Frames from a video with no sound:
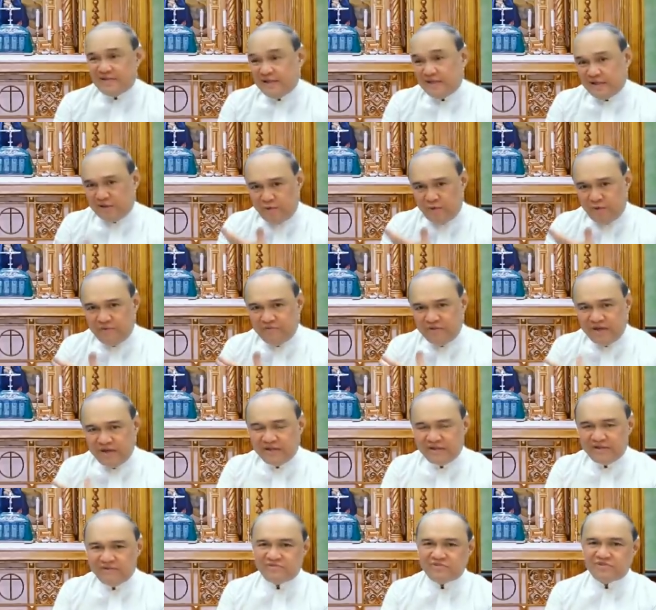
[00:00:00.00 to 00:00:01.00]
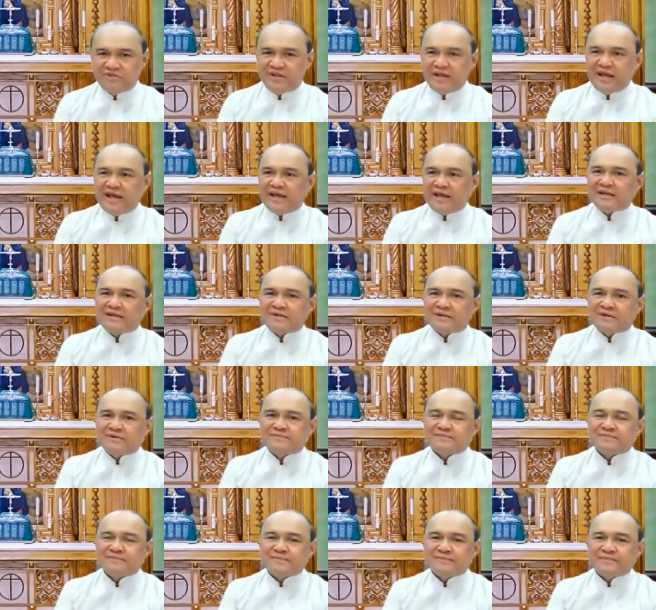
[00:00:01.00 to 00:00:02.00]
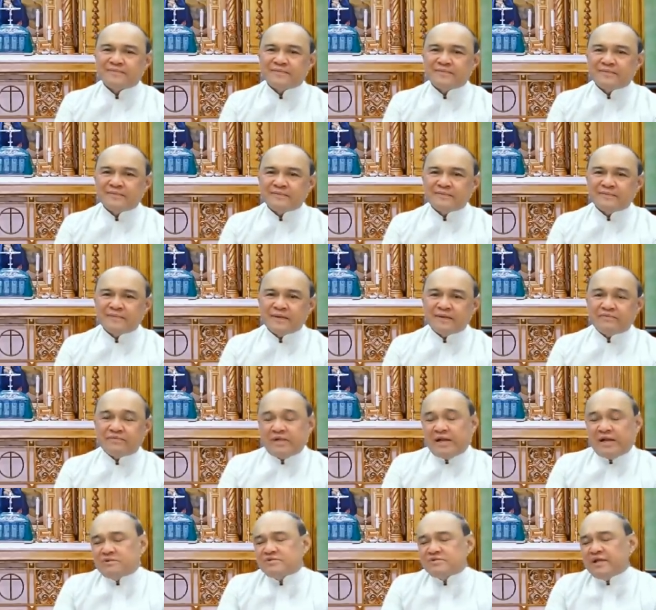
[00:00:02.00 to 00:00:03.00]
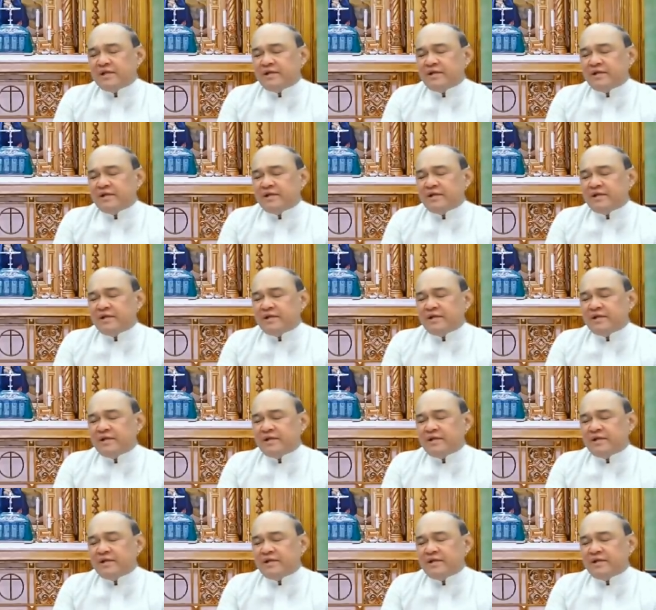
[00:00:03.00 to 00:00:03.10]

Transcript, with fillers: equivalent of today, no? let's say,